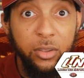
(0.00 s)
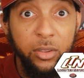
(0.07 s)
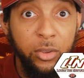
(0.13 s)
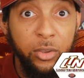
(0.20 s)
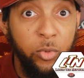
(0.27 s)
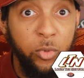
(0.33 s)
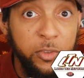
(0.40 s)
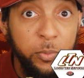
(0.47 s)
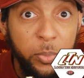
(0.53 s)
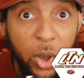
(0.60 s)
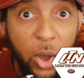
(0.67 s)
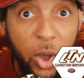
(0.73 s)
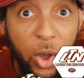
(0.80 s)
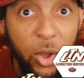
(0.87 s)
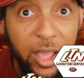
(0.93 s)
Chris
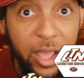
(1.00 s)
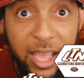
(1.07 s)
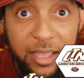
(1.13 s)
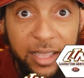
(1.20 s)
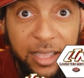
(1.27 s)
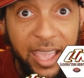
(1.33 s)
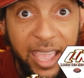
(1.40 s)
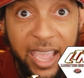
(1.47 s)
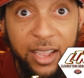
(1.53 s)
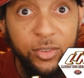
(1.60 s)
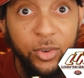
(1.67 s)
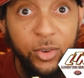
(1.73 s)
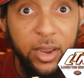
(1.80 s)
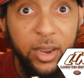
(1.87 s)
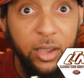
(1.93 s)
Paul as an
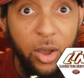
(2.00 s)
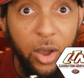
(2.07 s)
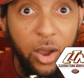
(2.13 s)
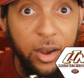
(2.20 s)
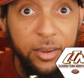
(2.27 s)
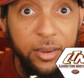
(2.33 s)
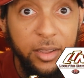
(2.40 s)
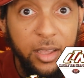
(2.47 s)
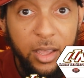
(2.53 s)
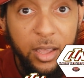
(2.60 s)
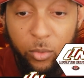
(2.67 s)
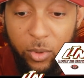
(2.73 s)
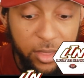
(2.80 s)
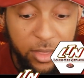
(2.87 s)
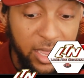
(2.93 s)
answer at guard,
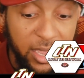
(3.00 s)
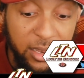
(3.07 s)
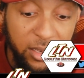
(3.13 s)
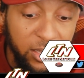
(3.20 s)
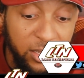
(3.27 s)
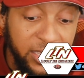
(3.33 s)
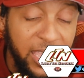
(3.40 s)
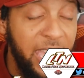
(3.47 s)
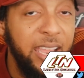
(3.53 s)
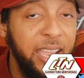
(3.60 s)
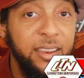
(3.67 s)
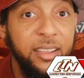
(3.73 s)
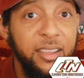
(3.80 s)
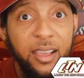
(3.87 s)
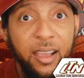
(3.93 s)
whether they look at
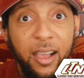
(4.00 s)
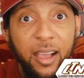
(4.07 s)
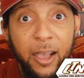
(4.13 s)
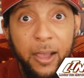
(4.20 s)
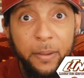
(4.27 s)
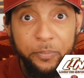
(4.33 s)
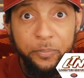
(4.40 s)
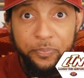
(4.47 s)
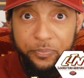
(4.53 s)
Sam